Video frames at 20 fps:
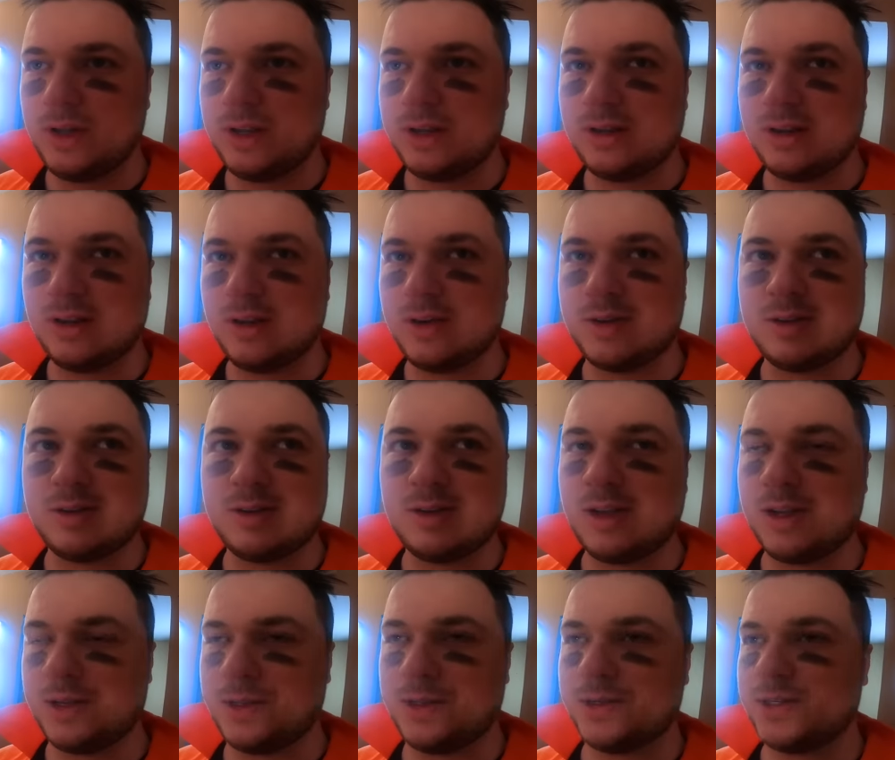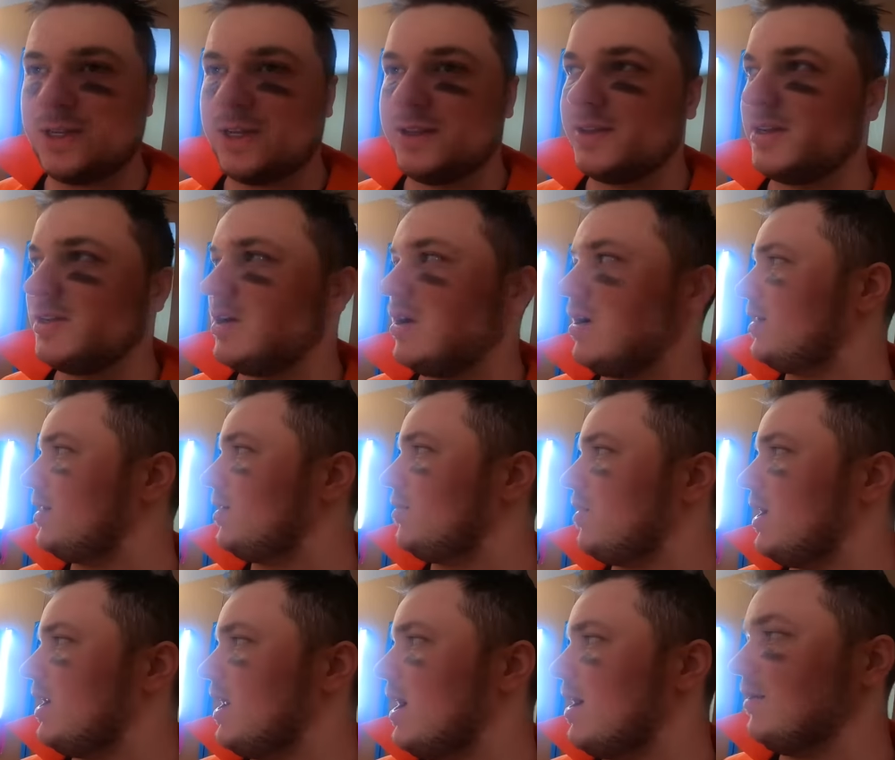what? that, speaks. there's nothing talking
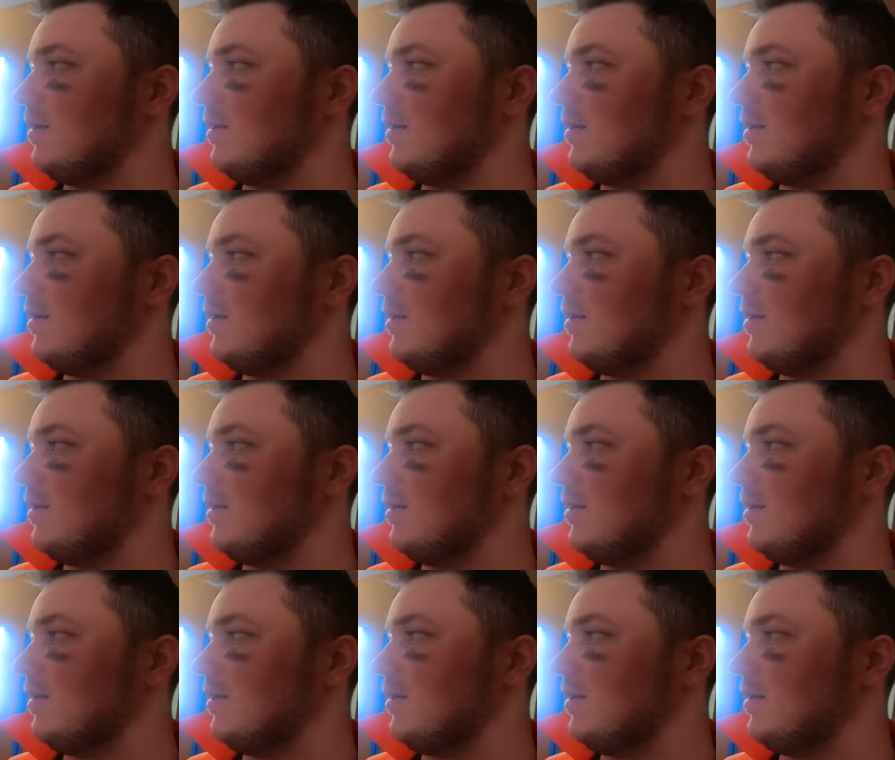right